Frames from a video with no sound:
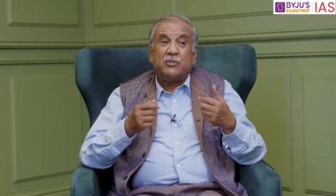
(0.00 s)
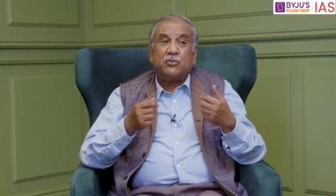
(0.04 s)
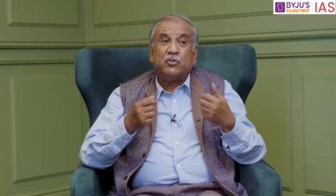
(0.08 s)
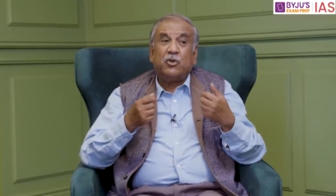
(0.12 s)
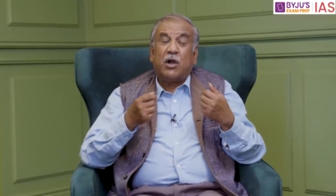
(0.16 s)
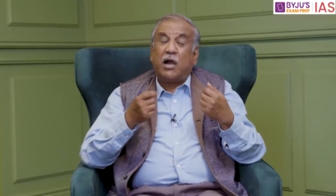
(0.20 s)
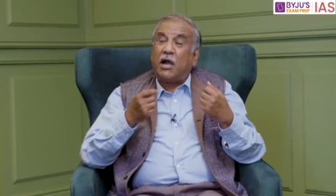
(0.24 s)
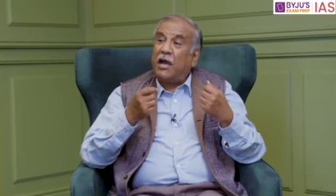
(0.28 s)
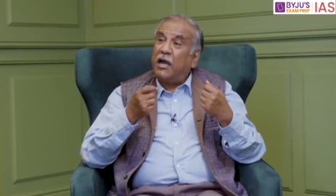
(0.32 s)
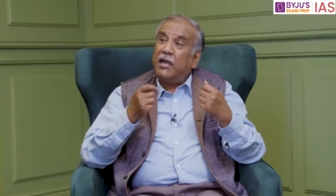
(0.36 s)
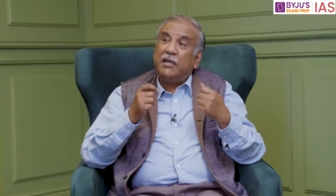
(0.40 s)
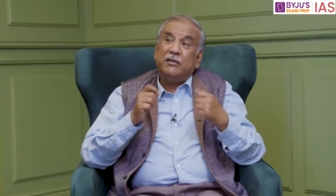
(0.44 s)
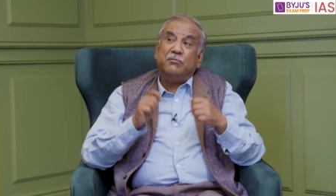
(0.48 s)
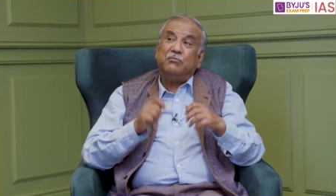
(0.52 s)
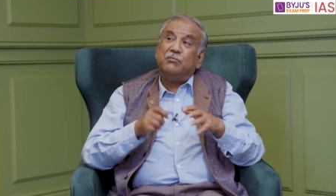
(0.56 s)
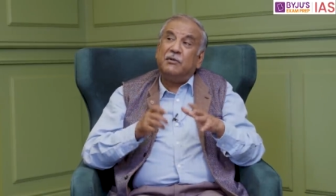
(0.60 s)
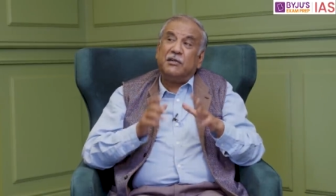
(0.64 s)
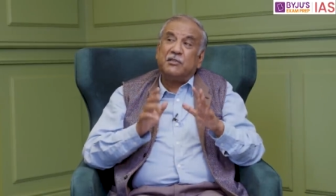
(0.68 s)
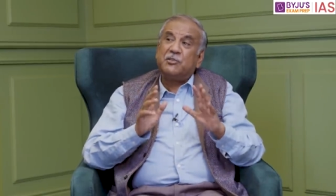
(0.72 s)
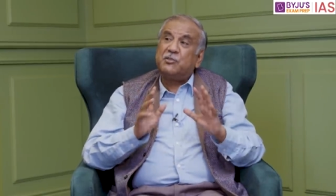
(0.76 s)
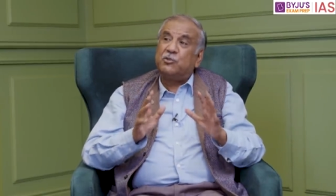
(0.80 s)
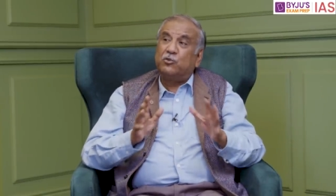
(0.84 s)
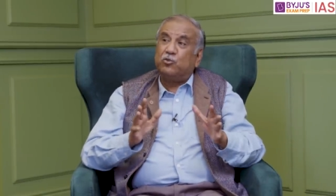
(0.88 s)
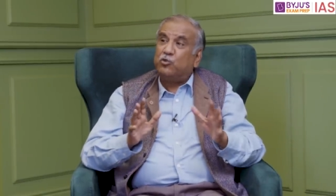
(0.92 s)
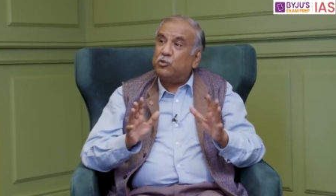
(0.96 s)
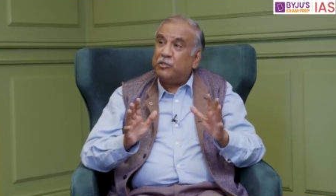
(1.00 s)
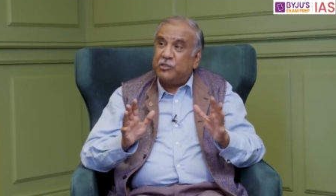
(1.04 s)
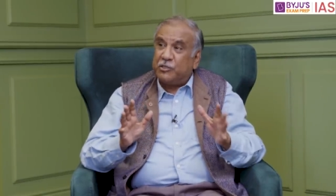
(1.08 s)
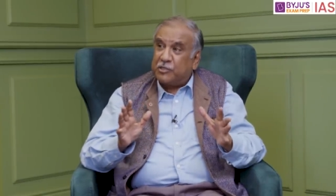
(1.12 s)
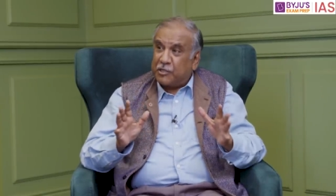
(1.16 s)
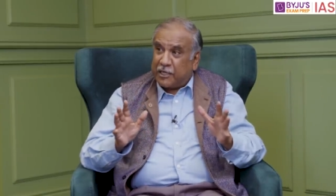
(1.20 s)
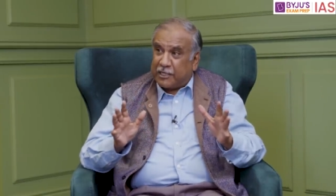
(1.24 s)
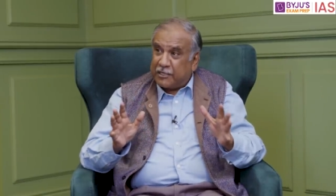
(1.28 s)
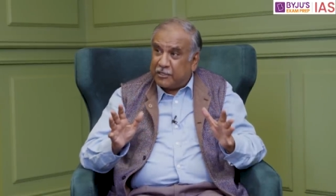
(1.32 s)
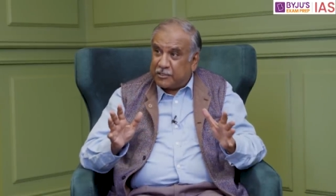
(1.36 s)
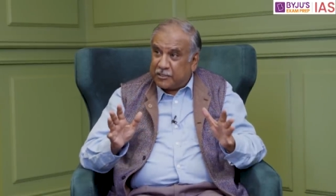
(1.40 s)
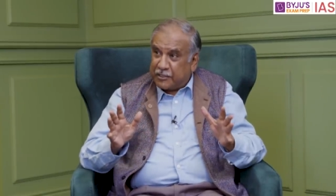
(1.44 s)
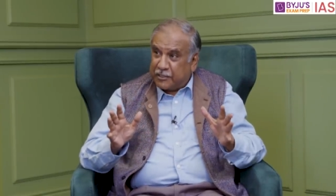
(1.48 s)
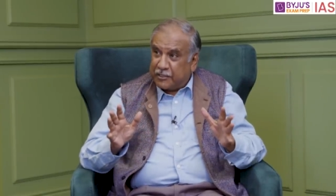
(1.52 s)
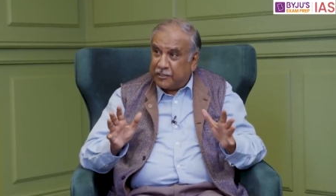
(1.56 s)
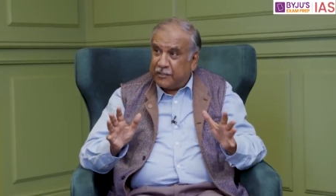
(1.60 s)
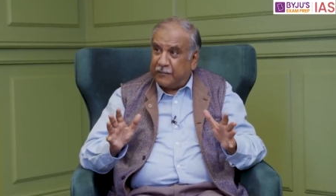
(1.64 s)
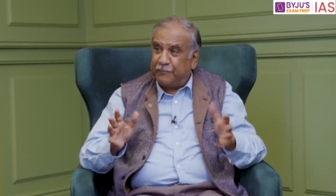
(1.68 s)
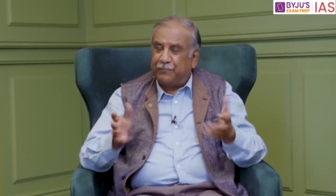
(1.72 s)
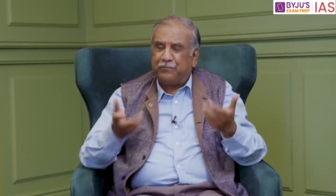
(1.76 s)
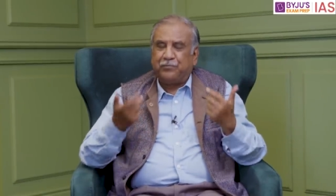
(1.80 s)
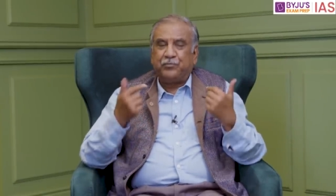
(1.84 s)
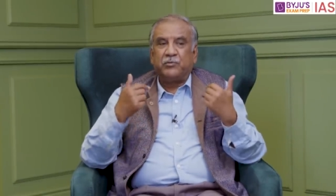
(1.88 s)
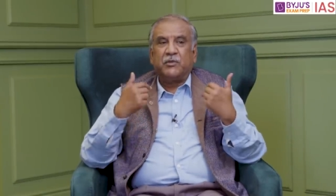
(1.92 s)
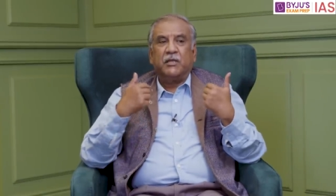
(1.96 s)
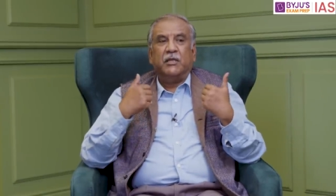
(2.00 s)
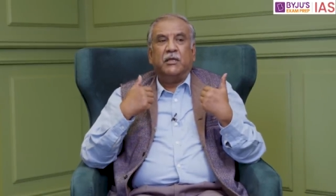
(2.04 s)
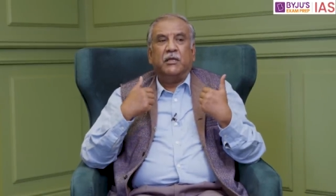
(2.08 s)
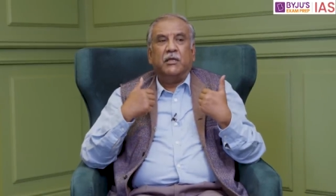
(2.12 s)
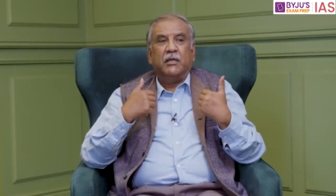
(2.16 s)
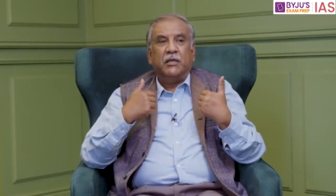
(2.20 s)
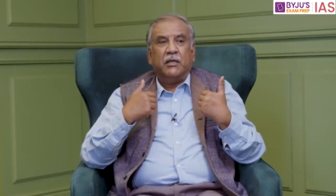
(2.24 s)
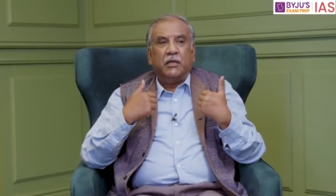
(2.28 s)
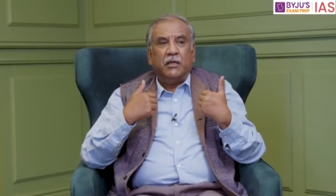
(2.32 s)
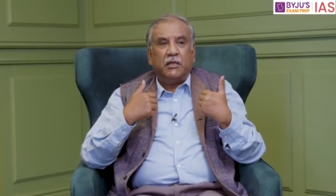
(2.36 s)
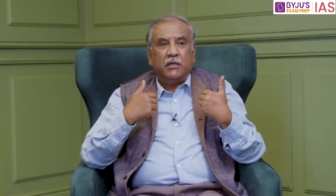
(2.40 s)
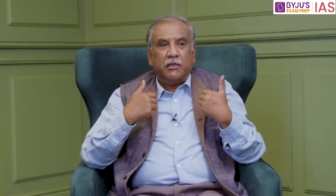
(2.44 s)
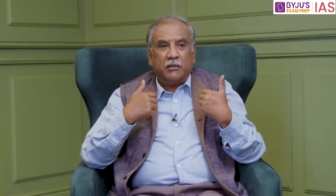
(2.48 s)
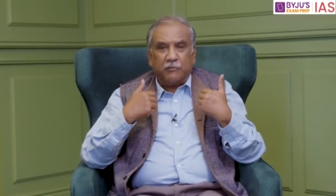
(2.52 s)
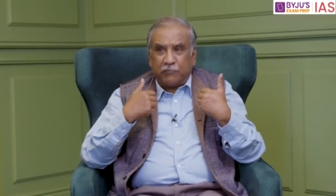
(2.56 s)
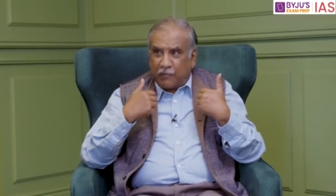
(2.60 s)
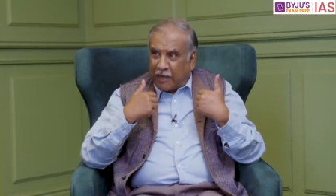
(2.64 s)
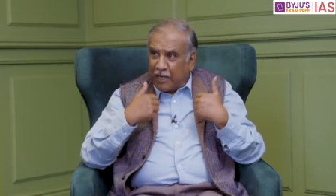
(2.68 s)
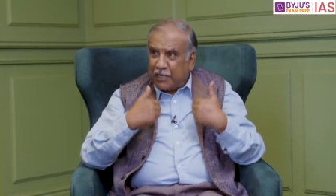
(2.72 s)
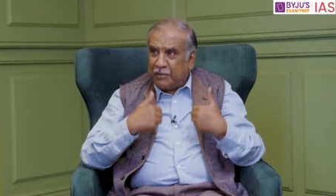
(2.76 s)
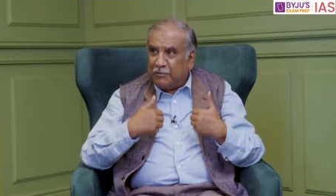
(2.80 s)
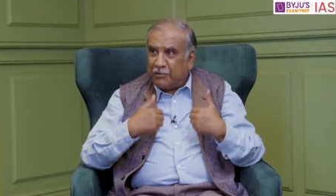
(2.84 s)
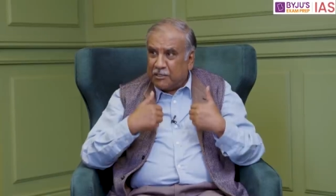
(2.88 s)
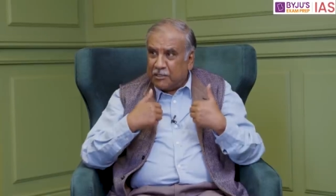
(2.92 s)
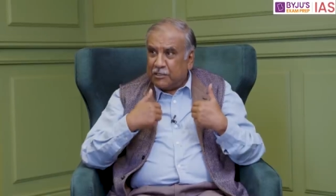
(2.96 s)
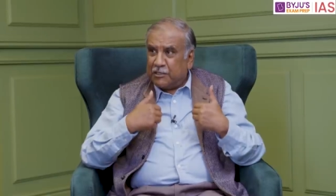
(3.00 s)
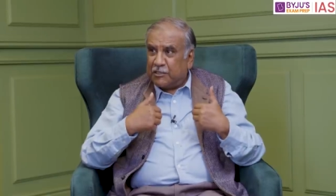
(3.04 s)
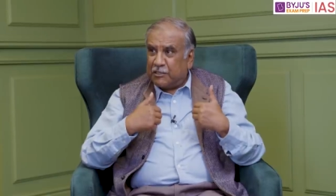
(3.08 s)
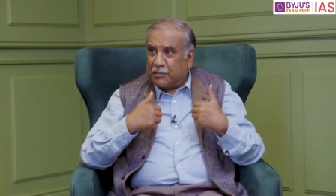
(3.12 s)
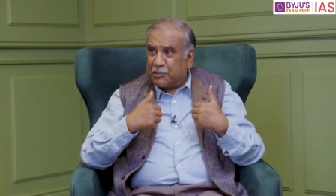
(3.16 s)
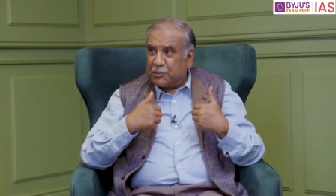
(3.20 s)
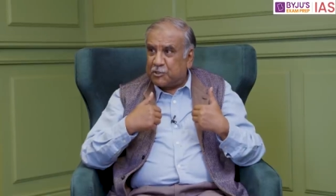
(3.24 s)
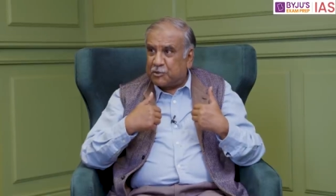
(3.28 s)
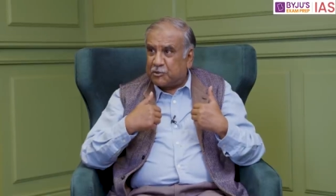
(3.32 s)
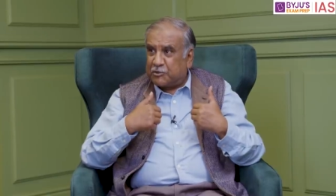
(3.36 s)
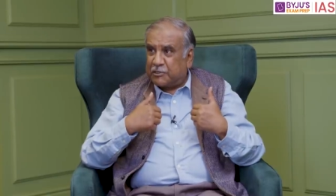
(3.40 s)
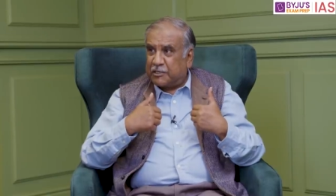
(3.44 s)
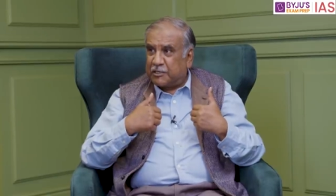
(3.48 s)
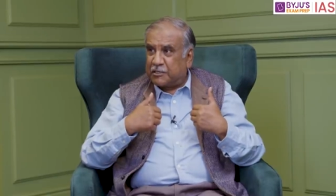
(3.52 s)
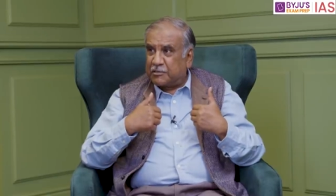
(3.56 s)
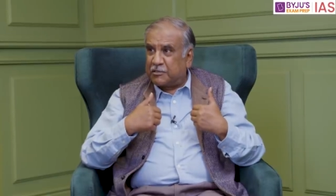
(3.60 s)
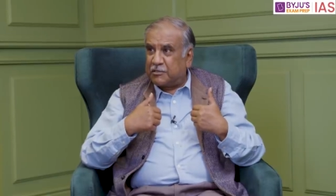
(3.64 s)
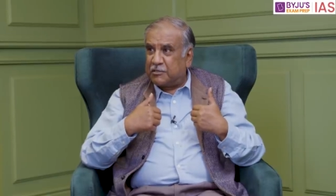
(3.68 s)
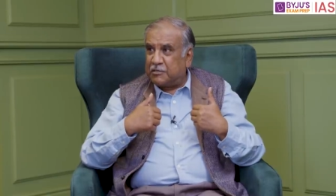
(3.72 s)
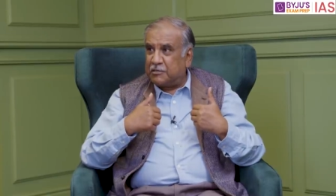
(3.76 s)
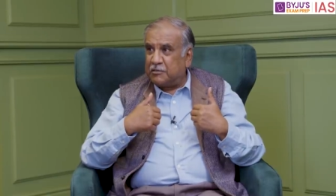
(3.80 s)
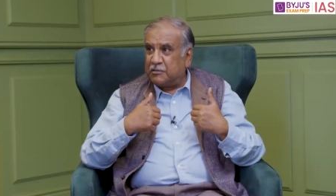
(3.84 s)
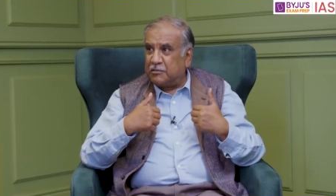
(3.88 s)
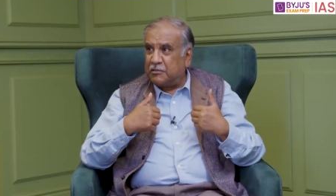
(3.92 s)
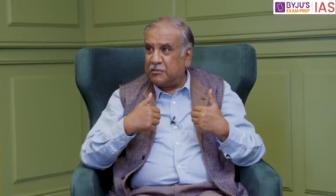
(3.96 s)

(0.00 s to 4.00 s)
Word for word: So, I must do the right thing. If I am in the district